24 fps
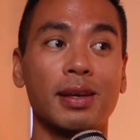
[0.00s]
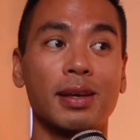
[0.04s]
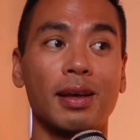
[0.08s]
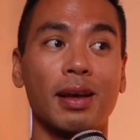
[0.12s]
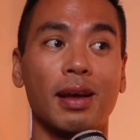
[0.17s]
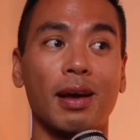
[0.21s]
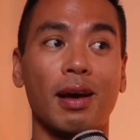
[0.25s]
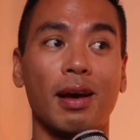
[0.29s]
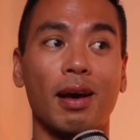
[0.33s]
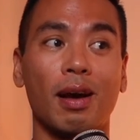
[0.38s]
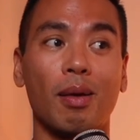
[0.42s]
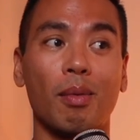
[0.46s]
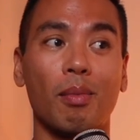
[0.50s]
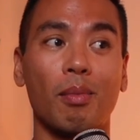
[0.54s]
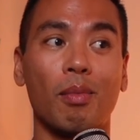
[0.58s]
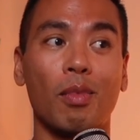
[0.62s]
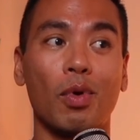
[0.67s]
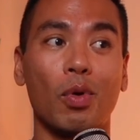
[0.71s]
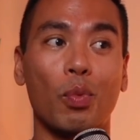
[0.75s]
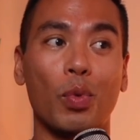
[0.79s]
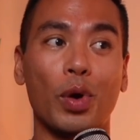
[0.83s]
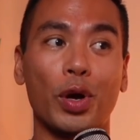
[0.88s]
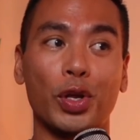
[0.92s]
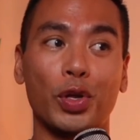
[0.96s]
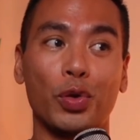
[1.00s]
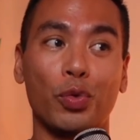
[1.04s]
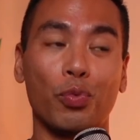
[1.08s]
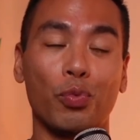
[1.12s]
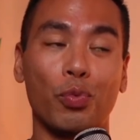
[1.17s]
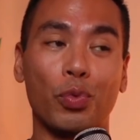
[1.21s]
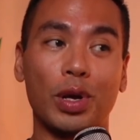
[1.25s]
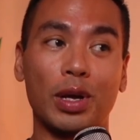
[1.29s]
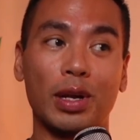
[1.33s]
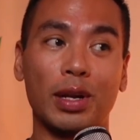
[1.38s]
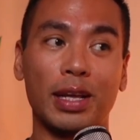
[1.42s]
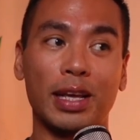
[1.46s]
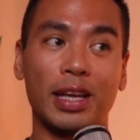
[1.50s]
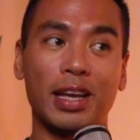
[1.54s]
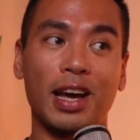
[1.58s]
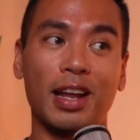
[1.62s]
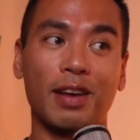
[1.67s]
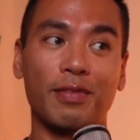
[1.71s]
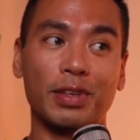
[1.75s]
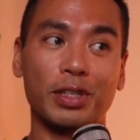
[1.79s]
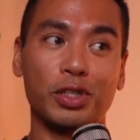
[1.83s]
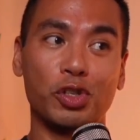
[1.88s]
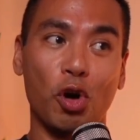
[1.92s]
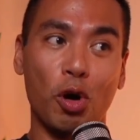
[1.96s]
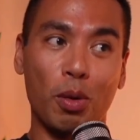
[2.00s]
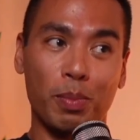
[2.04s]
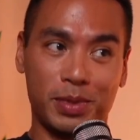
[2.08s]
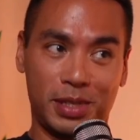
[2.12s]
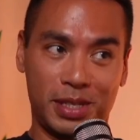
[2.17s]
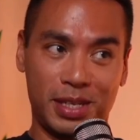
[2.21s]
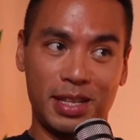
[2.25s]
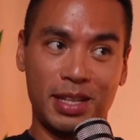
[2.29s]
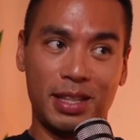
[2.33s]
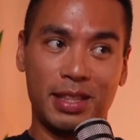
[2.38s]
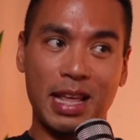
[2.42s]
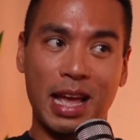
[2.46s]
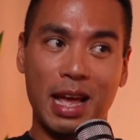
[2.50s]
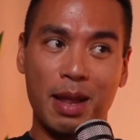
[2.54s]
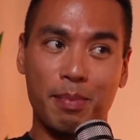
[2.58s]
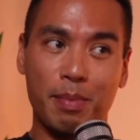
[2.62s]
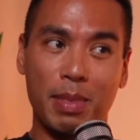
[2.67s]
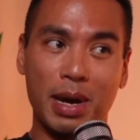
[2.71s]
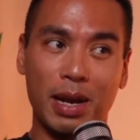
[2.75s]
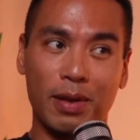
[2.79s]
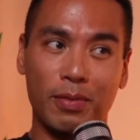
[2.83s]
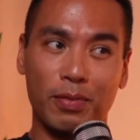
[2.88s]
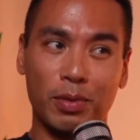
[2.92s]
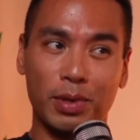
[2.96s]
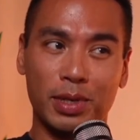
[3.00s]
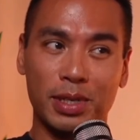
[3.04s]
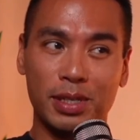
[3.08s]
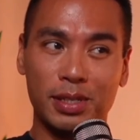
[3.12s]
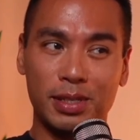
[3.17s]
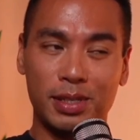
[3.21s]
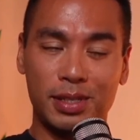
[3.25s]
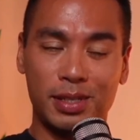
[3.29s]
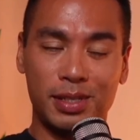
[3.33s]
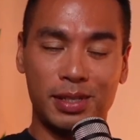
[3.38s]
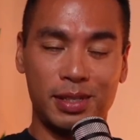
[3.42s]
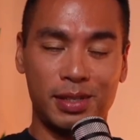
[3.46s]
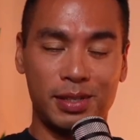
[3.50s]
where you really kind of adopted that mindfulness?